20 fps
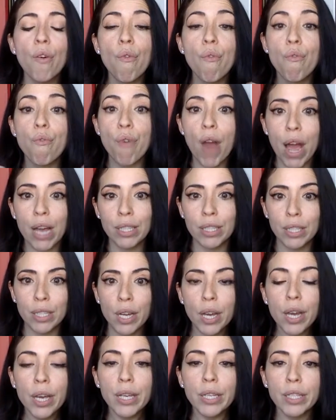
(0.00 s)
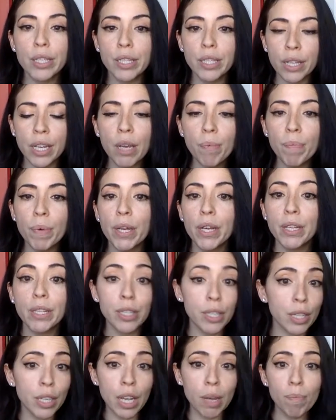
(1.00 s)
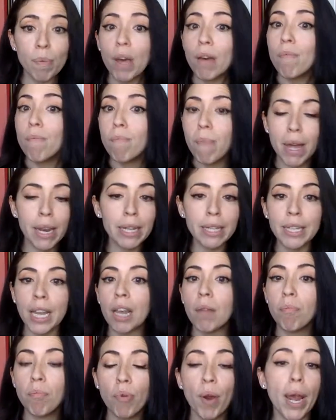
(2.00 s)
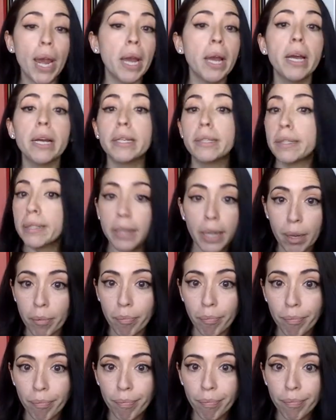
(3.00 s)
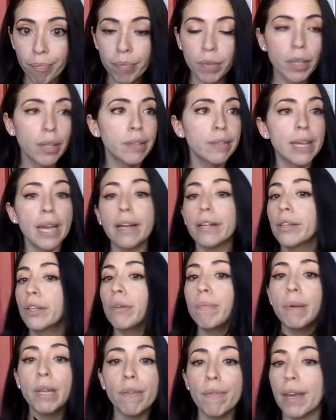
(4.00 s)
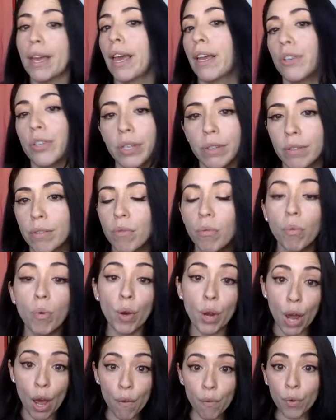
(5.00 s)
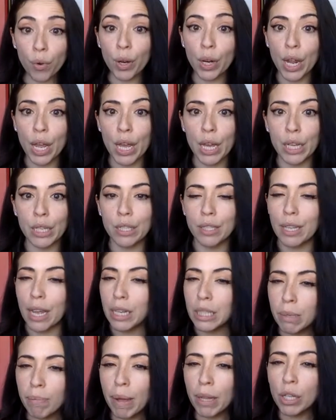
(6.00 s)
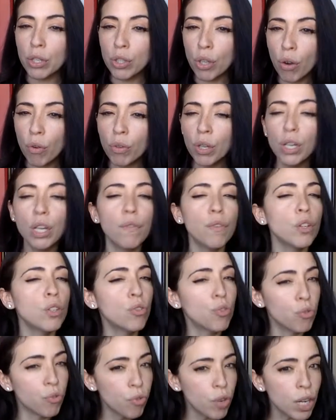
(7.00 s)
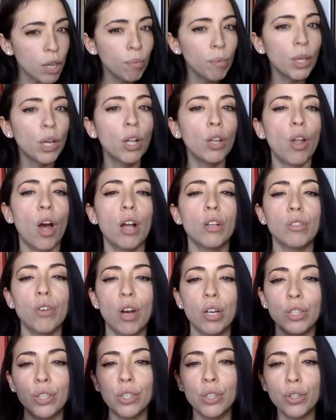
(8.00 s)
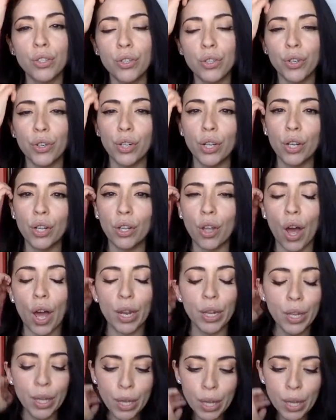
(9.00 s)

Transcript: Rest, sleep, sleep, meditate, pray, sleep. Take a little mini vacation, whatever it is. Take some melatonin if you're dreaming a lot, tossing or turning a lot.